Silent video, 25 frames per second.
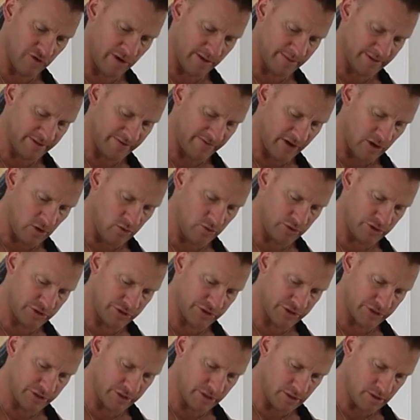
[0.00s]
grams of
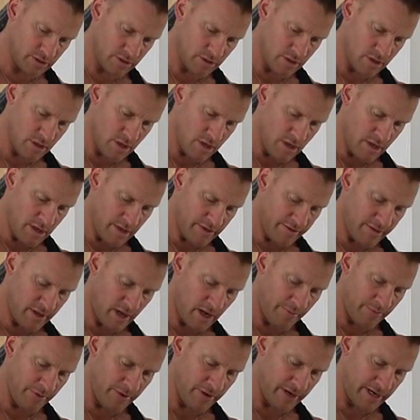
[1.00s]
oats
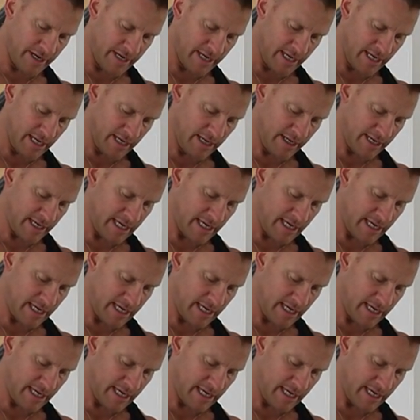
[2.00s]
that I put in there.